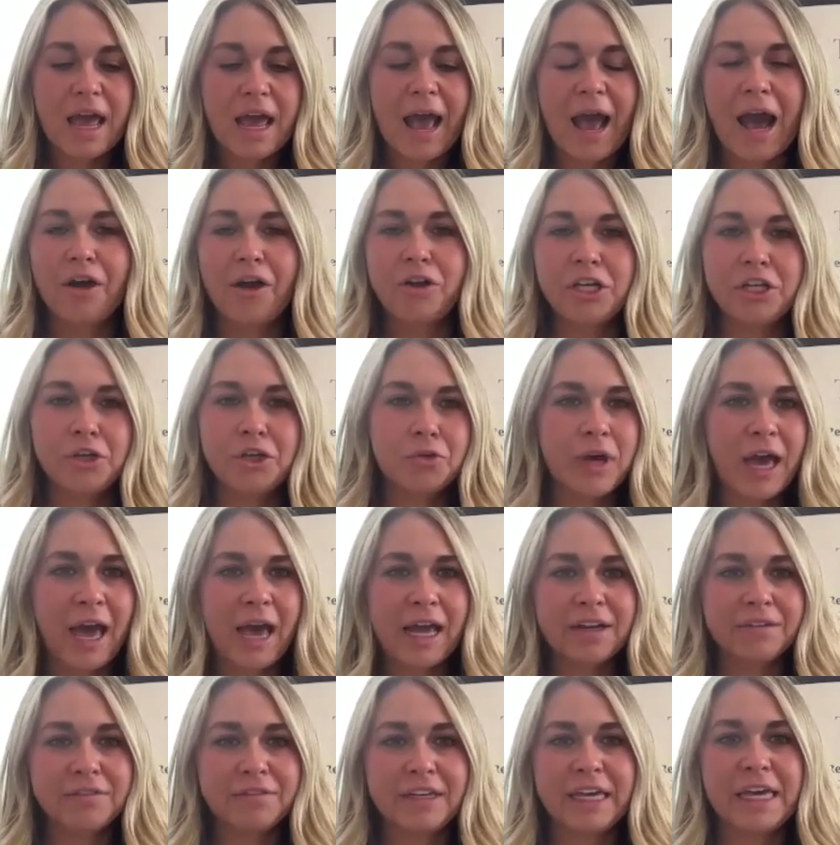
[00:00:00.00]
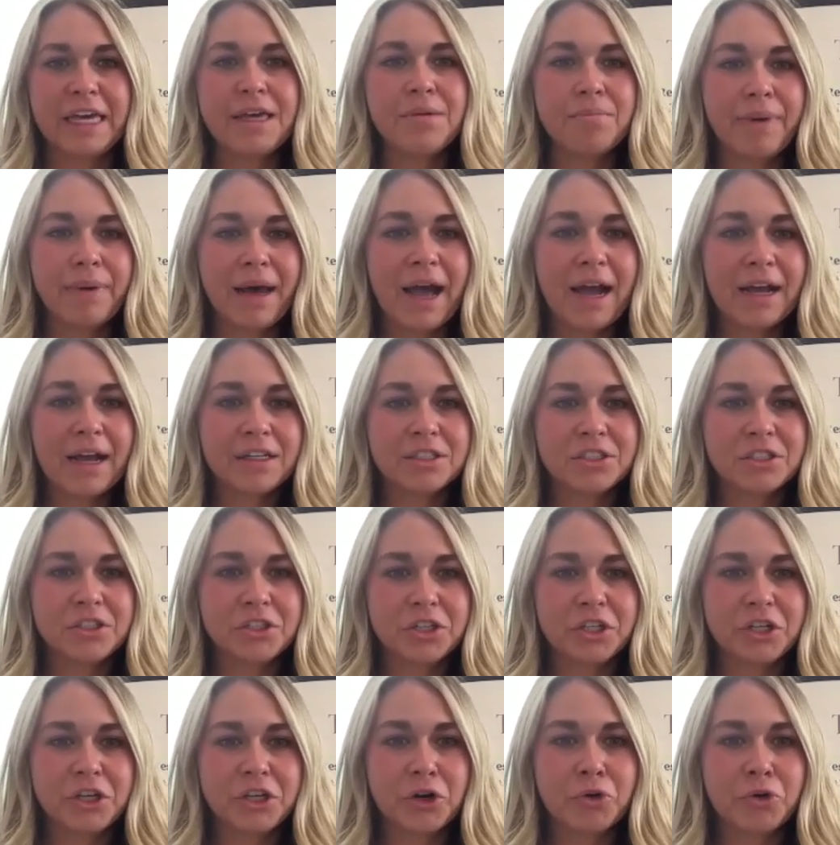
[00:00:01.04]
how do you kind of get back to
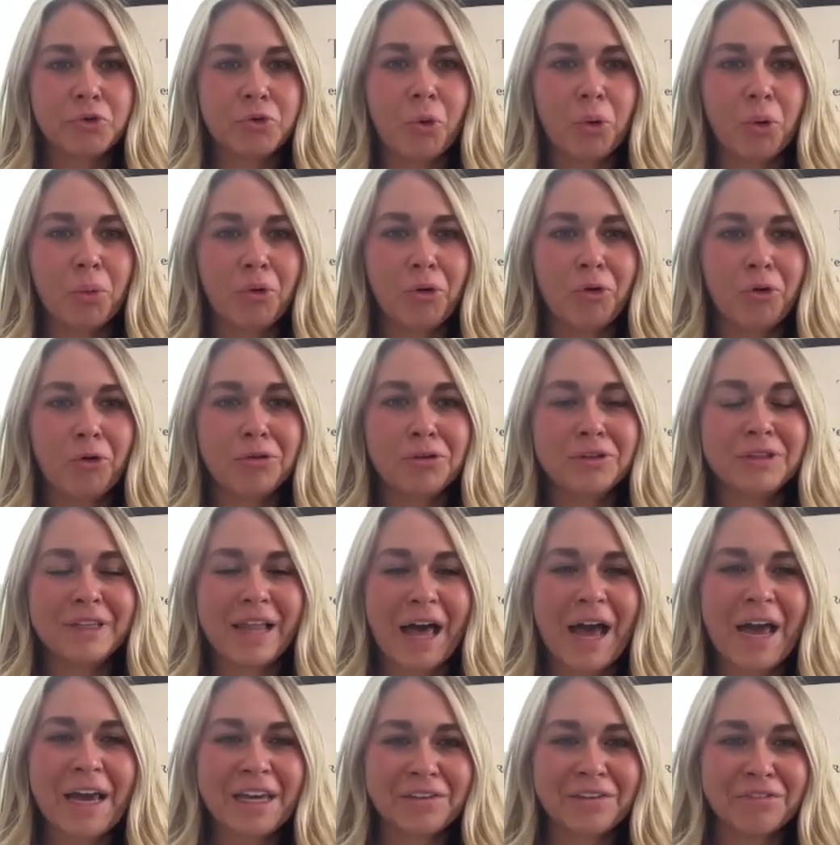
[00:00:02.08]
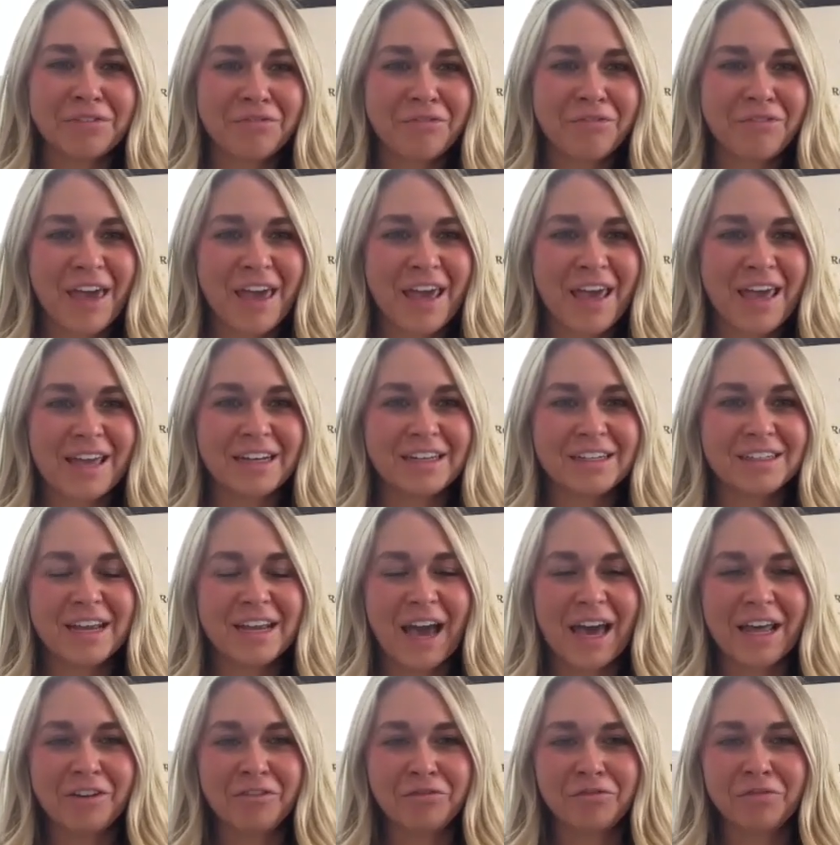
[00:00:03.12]
your normal life and
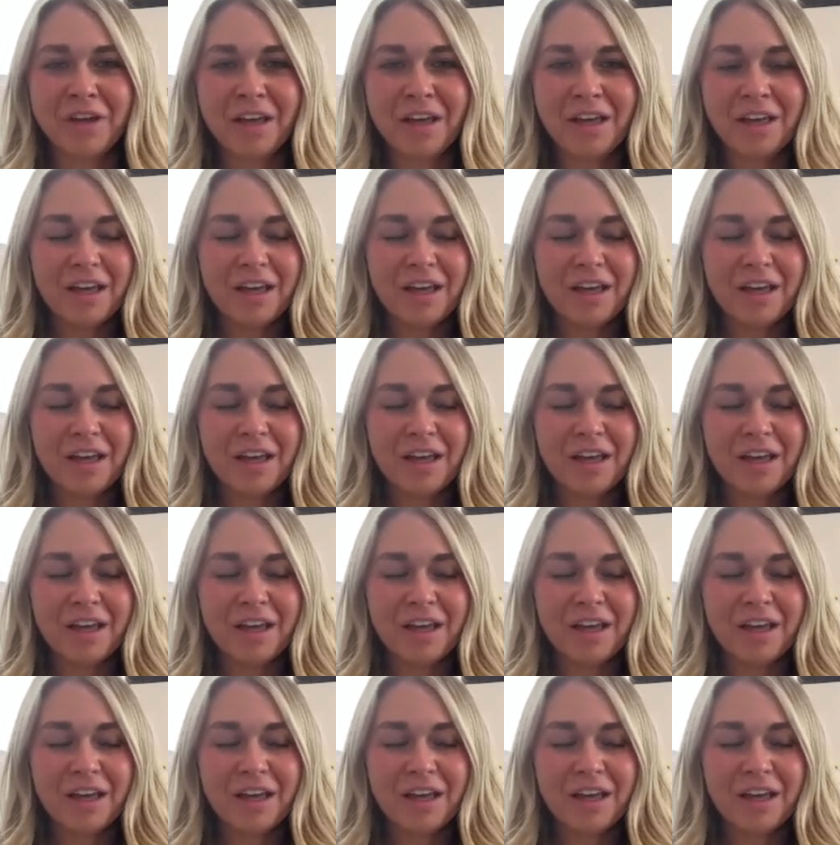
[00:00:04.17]
kind of,